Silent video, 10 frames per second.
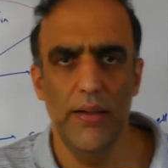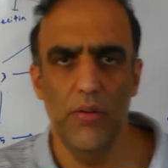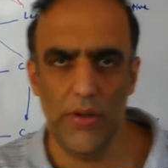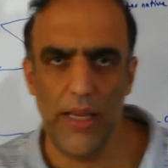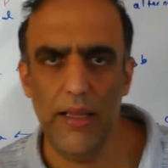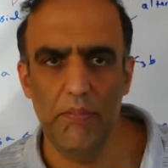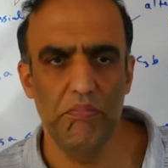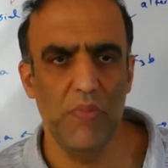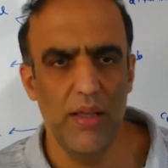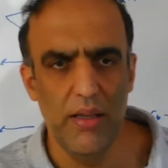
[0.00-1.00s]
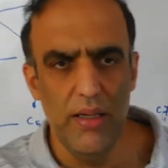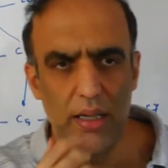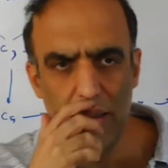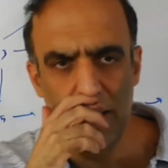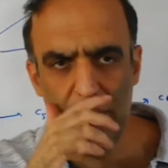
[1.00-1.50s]
Okay?
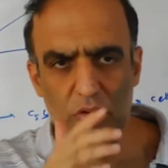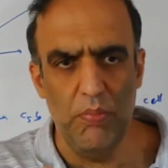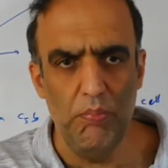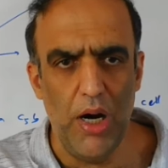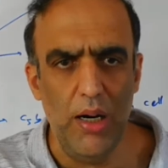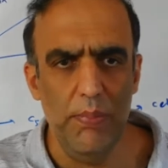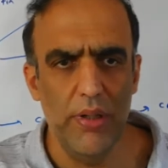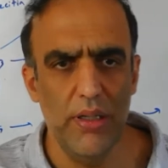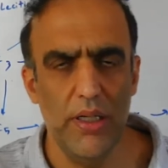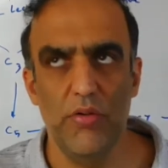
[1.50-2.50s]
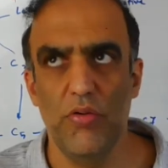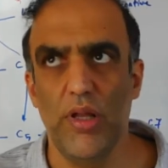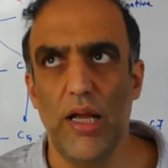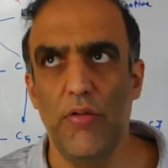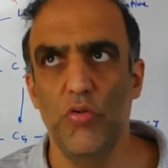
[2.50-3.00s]
It is a MAB, It is,
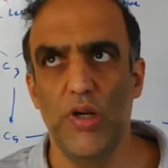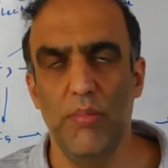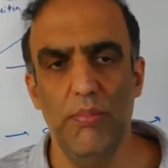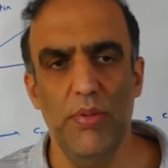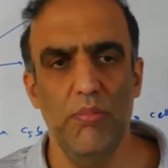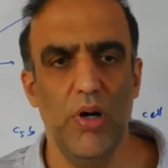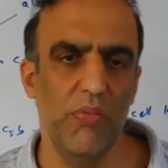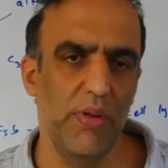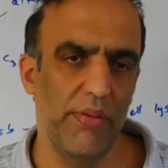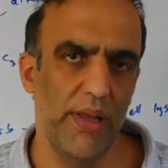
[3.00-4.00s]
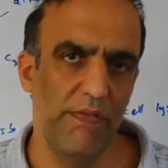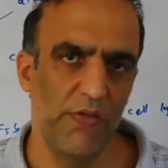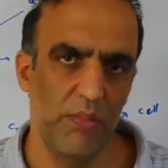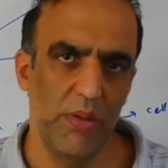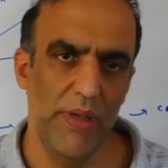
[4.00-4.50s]
as you remember, MOG is
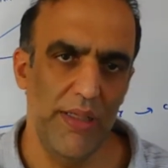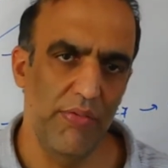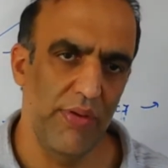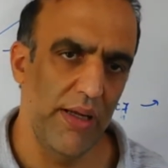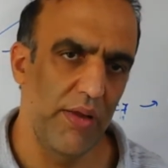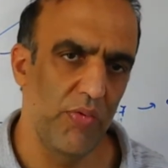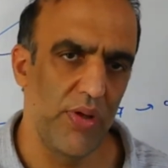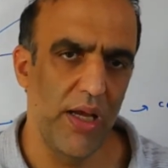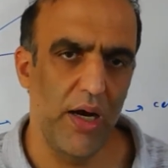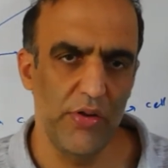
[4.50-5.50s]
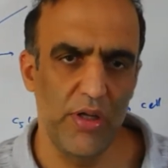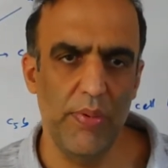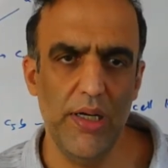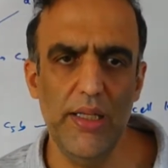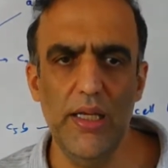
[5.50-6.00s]
from the medicine is the
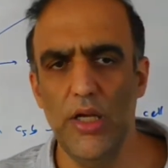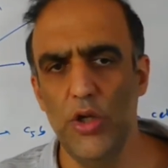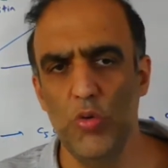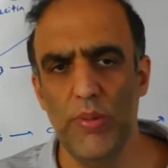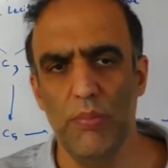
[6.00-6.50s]
antibody, human